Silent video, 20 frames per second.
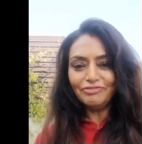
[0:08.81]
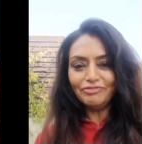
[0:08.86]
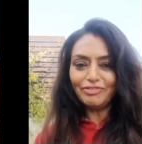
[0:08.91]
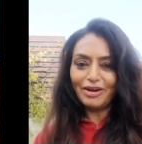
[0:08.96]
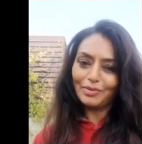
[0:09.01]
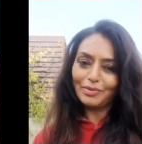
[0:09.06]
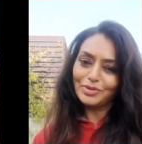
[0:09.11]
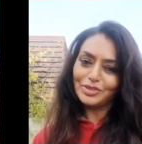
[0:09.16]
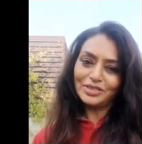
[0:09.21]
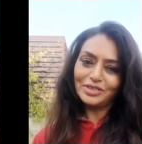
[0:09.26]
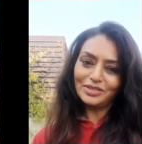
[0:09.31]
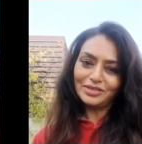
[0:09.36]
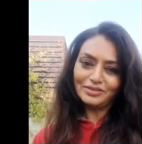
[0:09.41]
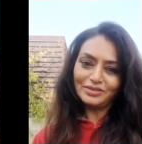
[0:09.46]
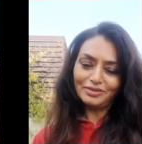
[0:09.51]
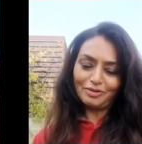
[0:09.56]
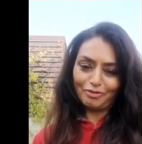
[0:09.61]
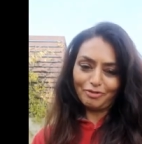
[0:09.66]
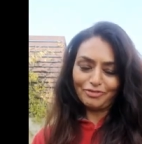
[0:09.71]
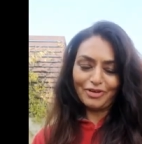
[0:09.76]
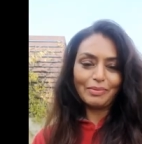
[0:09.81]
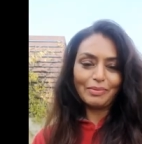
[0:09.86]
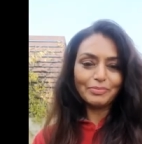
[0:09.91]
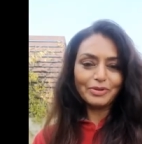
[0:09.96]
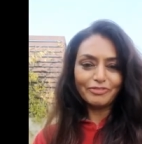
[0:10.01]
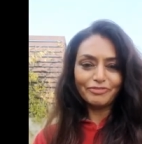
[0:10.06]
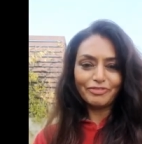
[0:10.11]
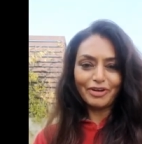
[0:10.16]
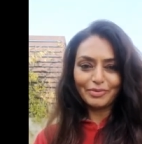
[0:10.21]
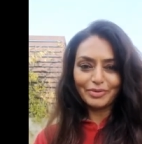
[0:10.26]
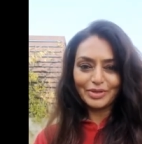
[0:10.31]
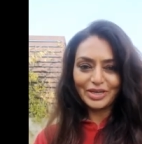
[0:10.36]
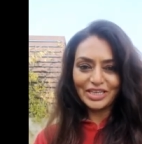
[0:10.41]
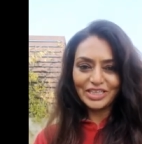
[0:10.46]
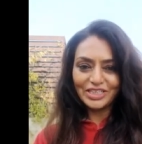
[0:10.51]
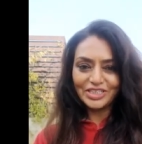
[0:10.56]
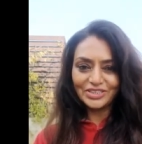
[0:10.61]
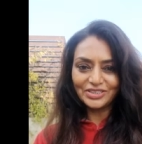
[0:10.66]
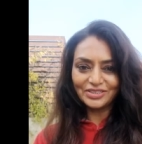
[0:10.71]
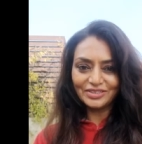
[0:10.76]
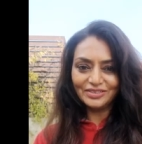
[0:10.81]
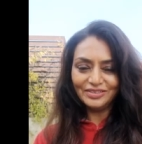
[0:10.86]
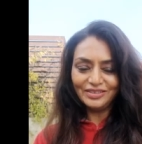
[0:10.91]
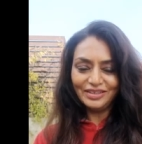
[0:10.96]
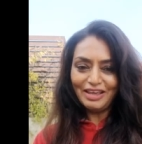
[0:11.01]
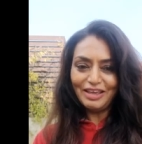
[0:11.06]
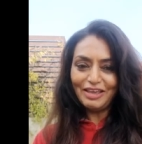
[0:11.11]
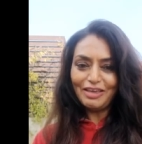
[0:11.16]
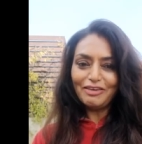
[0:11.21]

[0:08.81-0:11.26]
founder of Aambra Foundation,